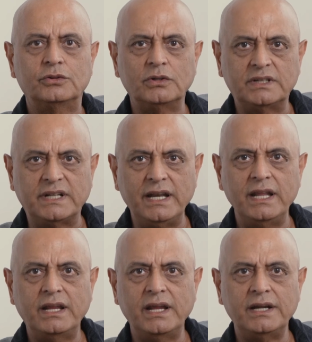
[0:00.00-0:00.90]
So
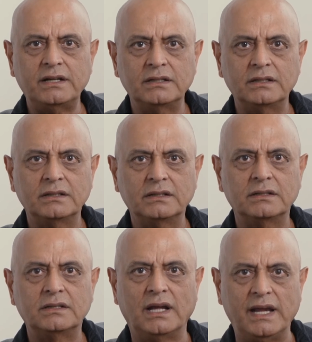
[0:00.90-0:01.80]
delegate
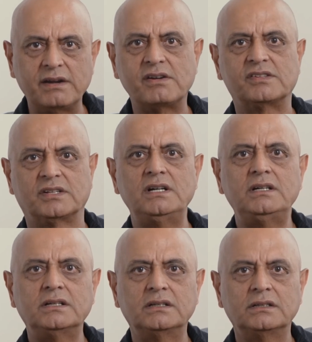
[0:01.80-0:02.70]
the end
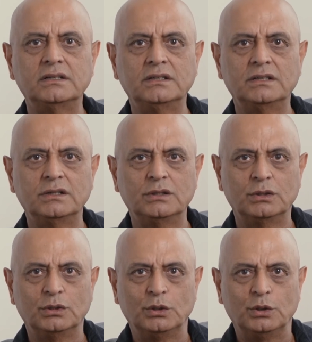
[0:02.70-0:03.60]
result.
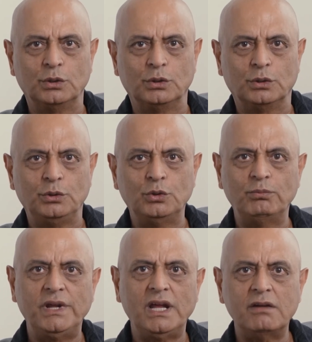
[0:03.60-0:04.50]
You
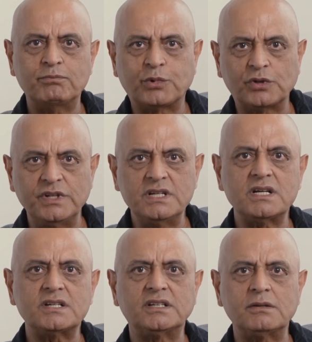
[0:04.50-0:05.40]
may have
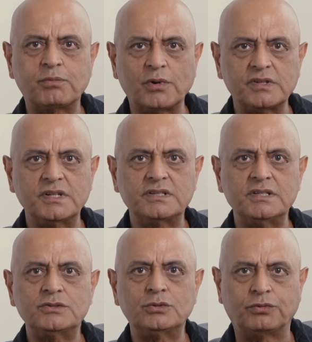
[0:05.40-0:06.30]
procedures and
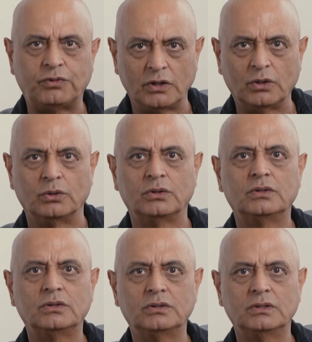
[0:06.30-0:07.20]
processes to follow,
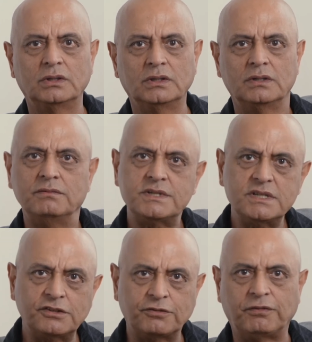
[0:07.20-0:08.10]
which
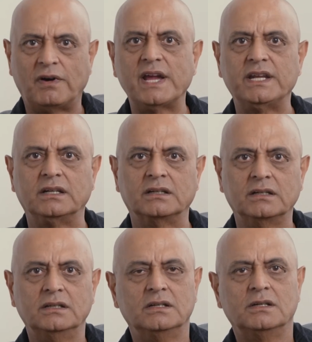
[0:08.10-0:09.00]
is fine,
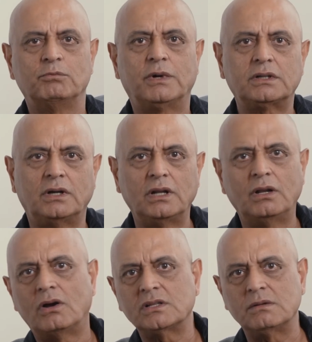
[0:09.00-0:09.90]
but
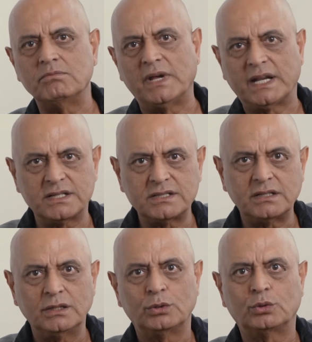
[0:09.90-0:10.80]
allow the
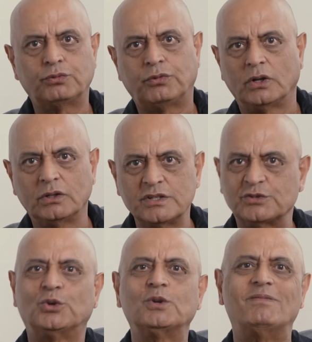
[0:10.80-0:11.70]
manager to follow
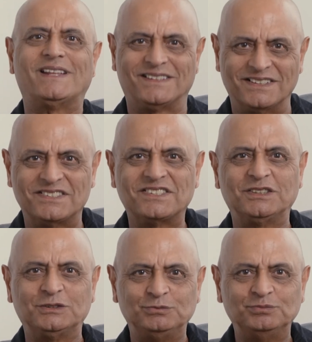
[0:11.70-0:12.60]
his own methods.
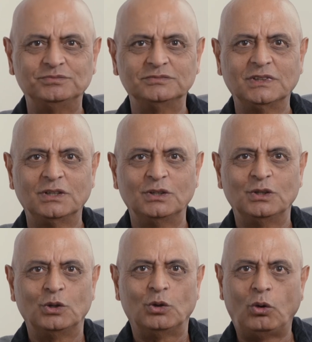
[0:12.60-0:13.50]

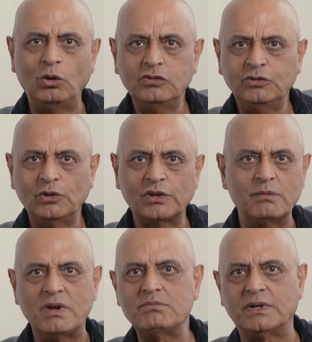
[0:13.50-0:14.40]
Also
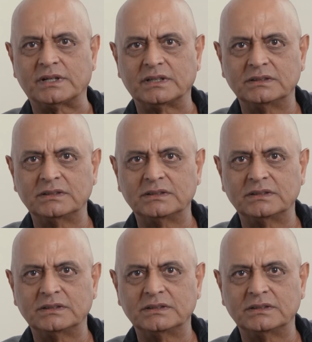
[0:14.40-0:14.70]
remember,